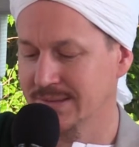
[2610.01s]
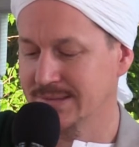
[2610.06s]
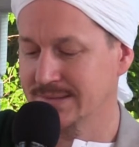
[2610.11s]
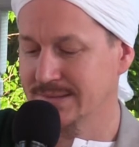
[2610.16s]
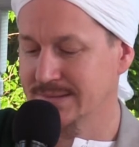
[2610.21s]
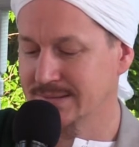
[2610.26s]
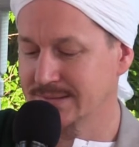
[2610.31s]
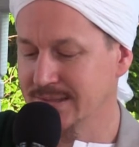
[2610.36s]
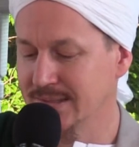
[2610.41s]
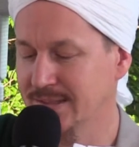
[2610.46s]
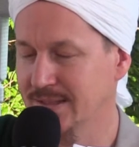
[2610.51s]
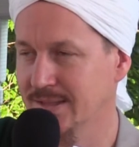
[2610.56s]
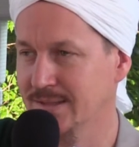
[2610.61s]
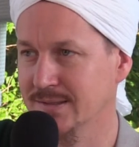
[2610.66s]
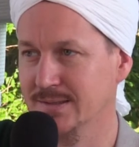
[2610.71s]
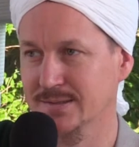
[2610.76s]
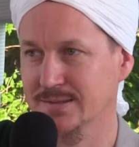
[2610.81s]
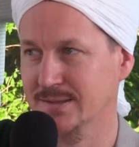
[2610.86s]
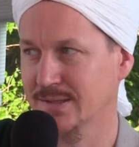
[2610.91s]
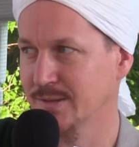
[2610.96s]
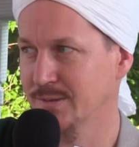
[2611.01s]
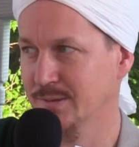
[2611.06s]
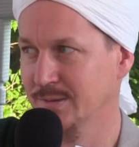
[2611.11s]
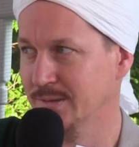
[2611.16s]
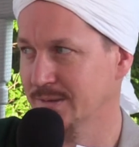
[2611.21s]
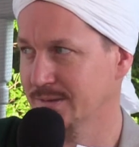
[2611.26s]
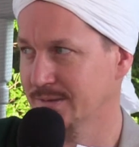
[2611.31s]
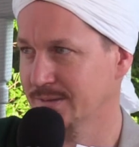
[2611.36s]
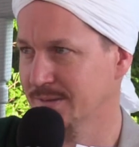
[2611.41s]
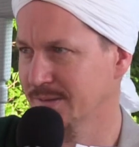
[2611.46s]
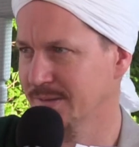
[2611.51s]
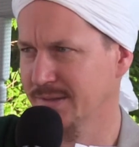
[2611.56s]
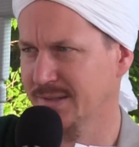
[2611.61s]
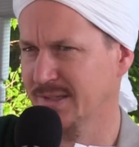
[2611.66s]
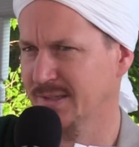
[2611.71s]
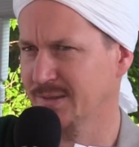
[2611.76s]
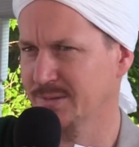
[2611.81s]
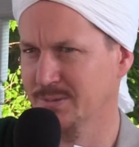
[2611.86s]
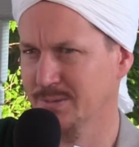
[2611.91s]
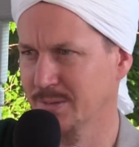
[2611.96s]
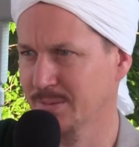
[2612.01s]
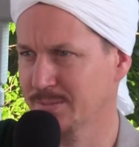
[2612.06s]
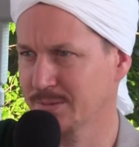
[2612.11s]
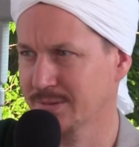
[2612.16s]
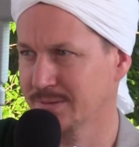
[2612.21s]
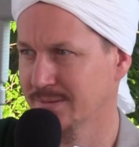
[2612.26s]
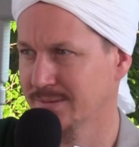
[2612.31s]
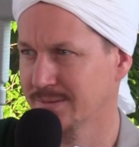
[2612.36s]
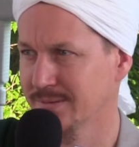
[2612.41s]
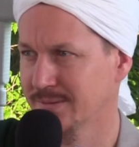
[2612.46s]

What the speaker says: seeking His countenance. Look at that description.